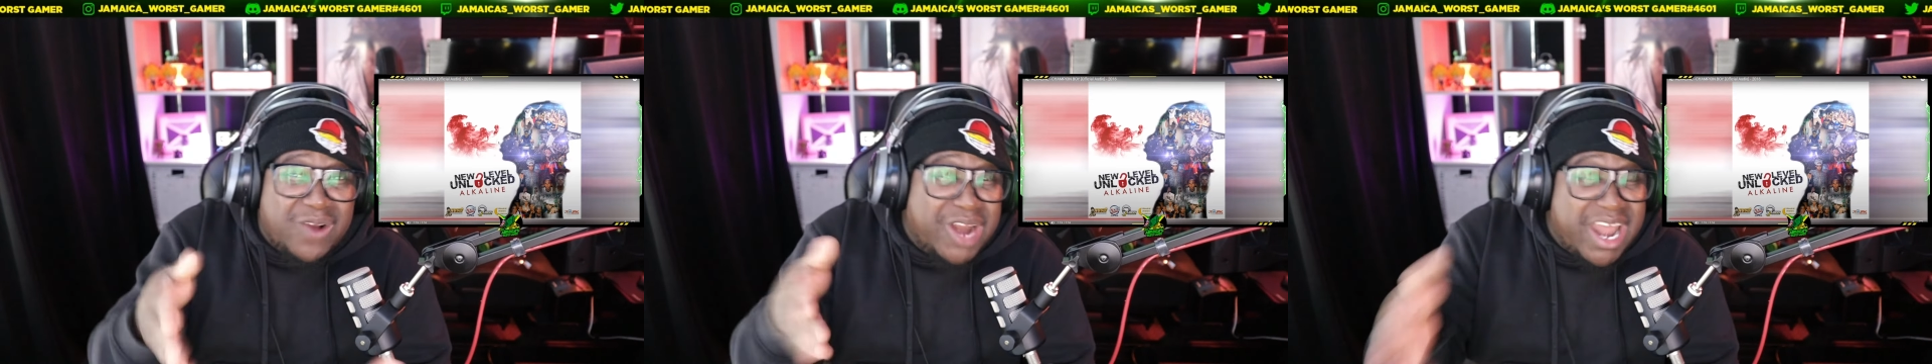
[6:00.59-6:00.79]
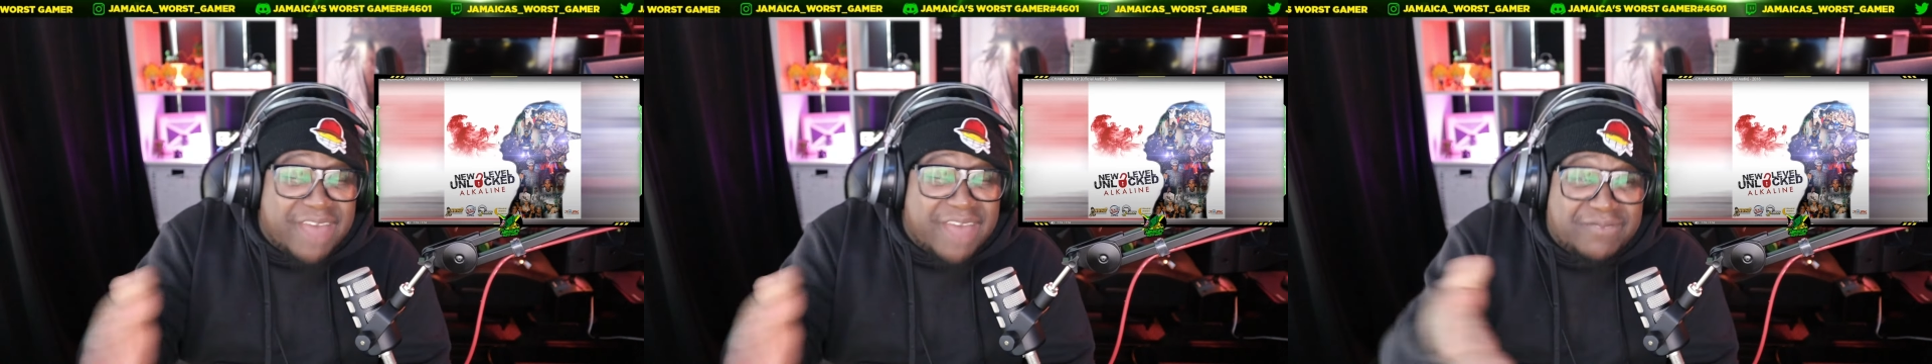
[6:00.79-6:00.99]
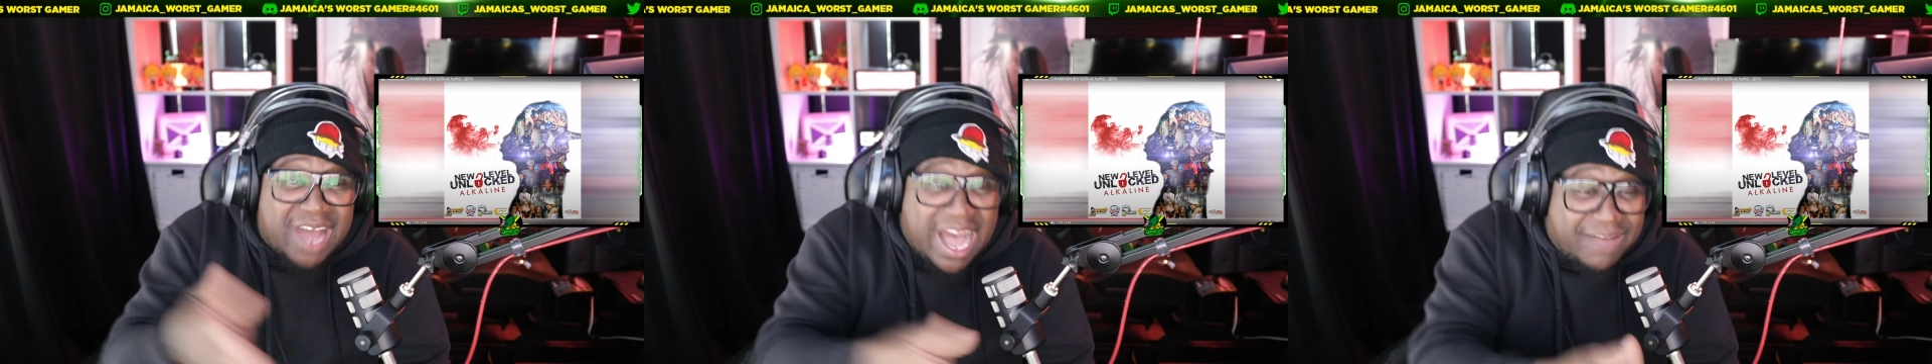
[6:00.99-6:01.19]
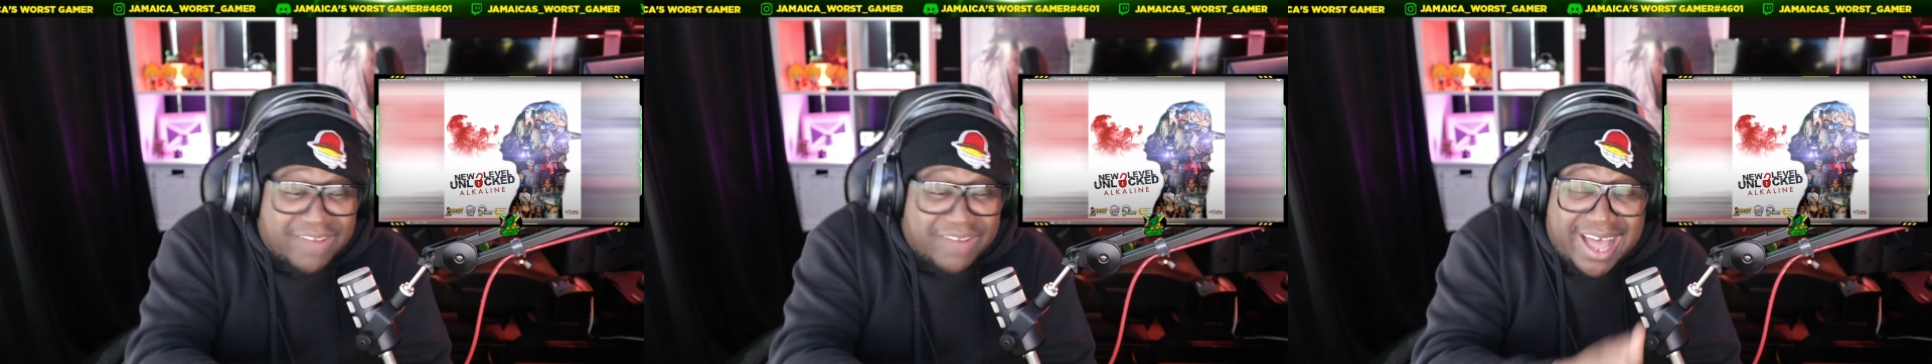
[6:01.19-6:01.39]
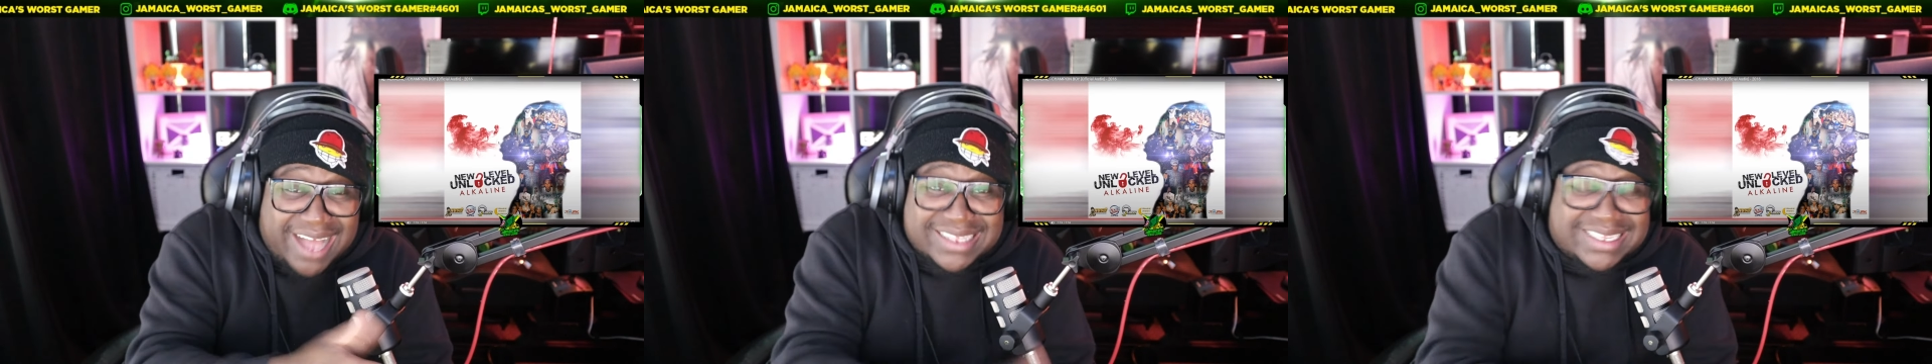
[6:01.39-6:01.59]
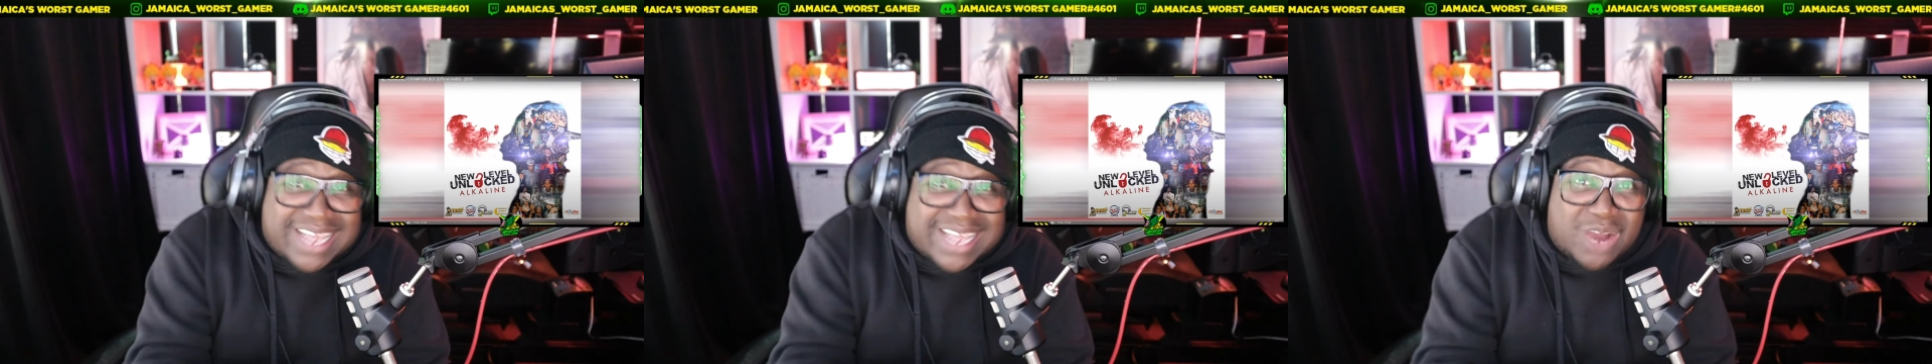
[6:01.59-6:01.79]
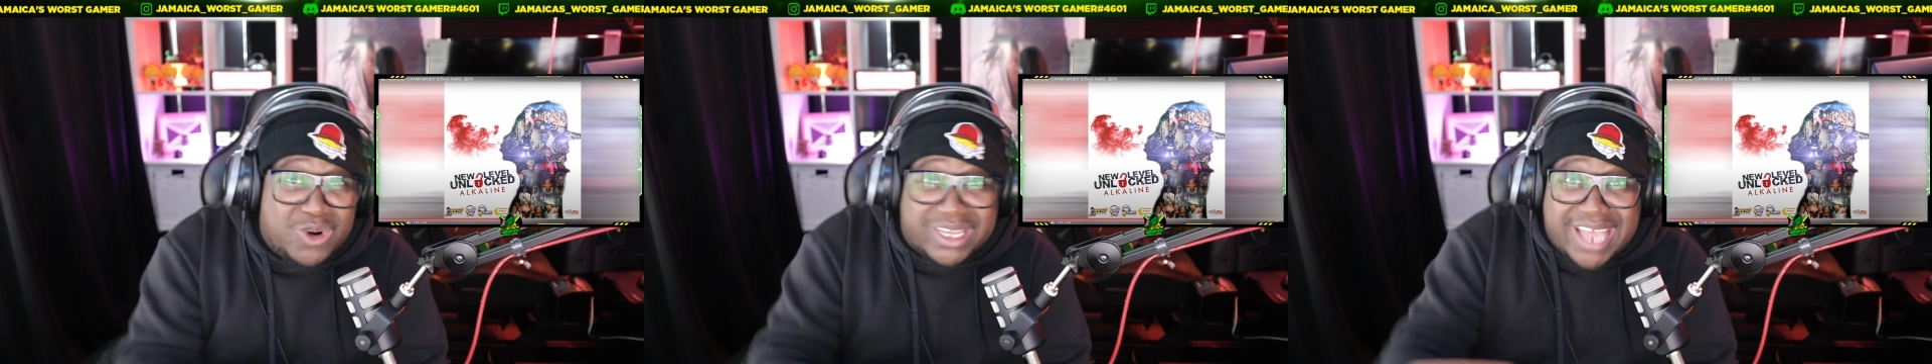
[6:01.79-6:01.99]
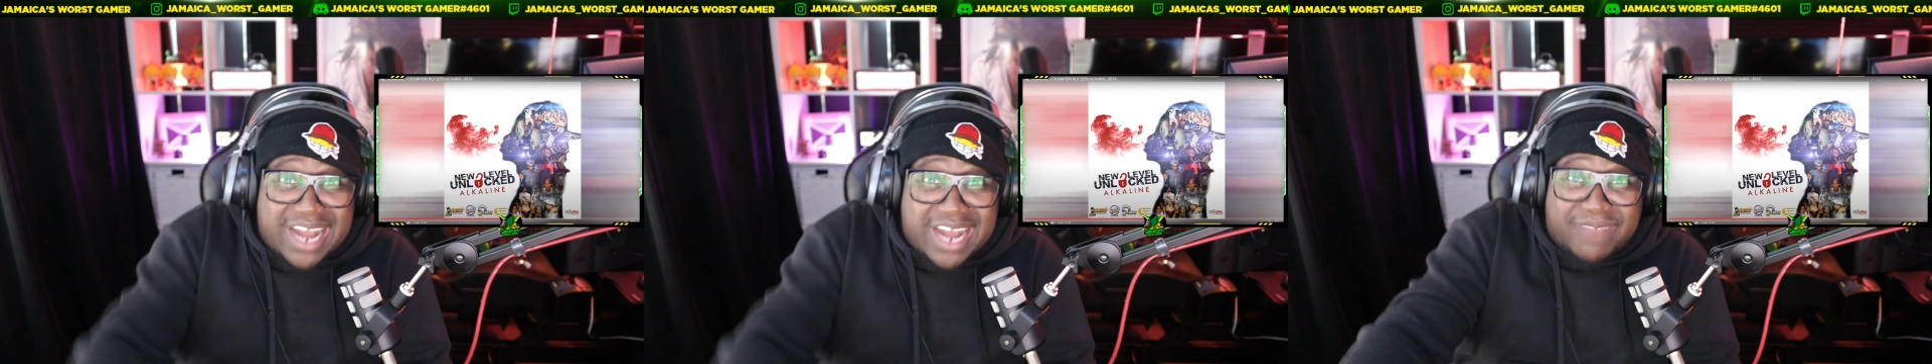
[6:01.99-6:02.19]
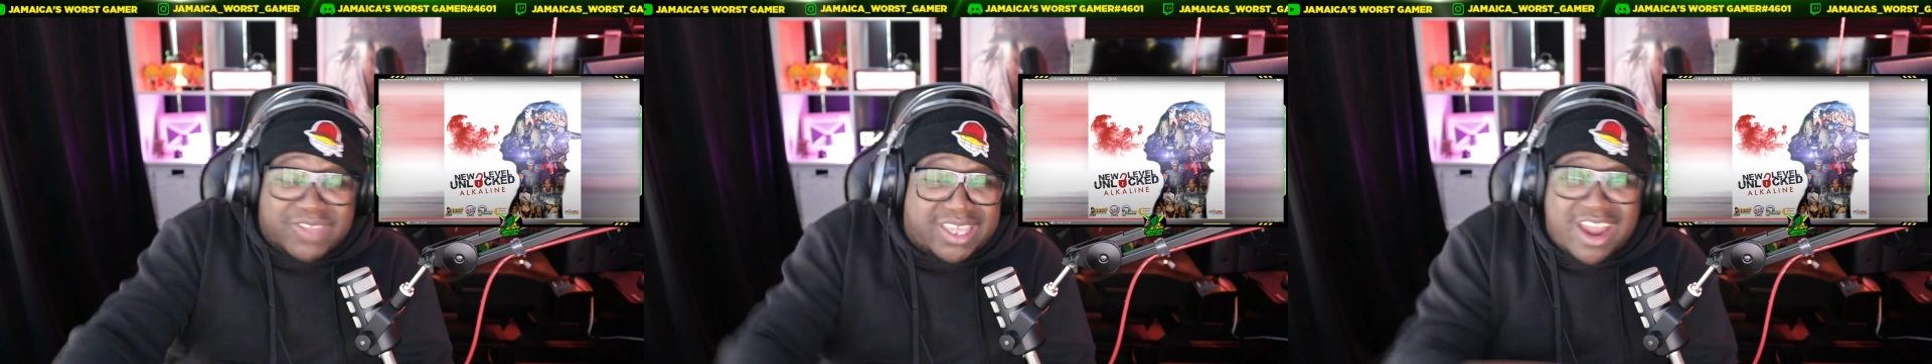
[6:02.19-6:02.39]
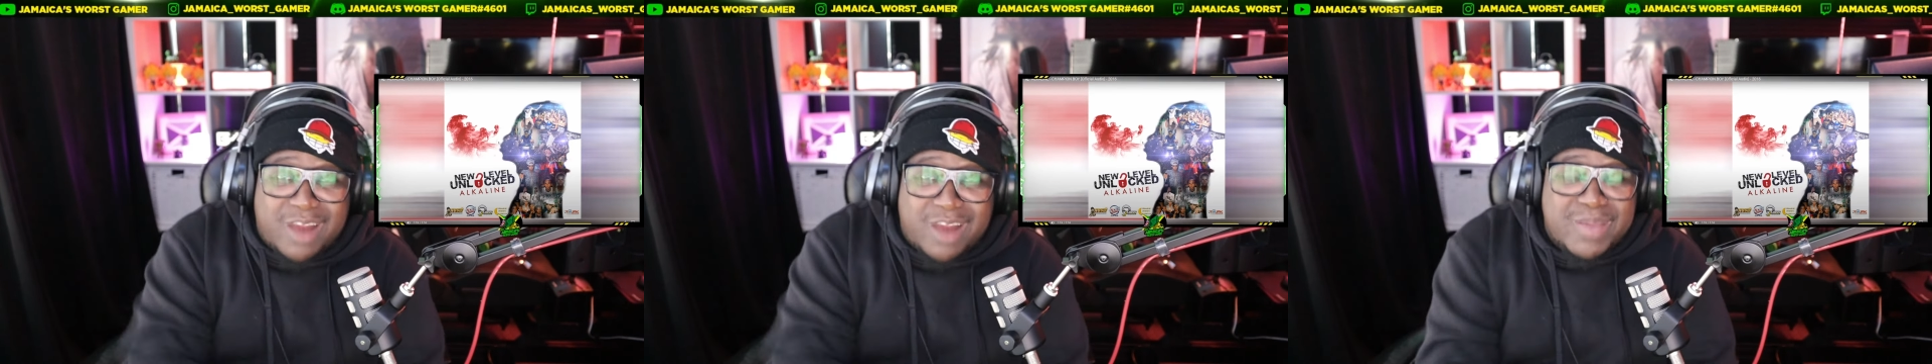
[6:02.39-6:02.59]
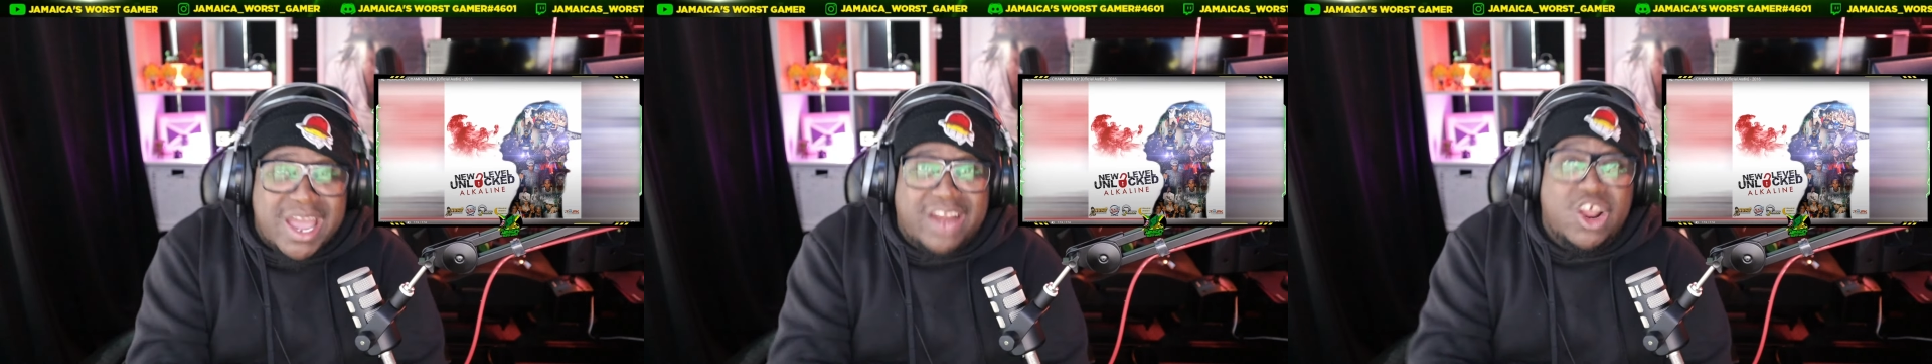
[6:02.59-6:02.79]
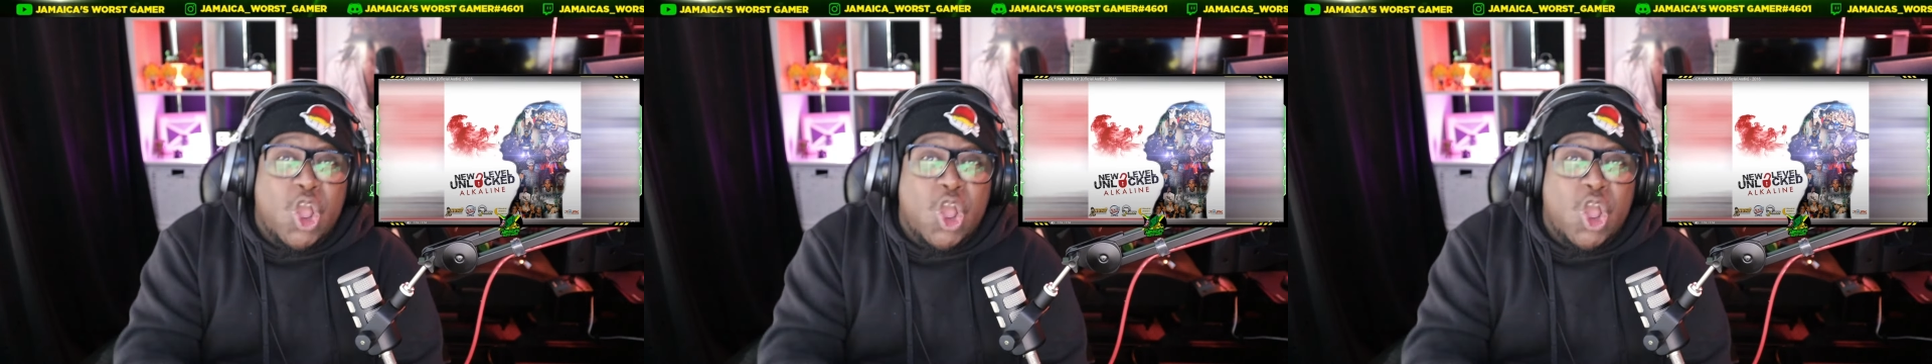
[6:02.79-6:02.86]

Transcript: even have a hot song. I don't can't live the Caribbean.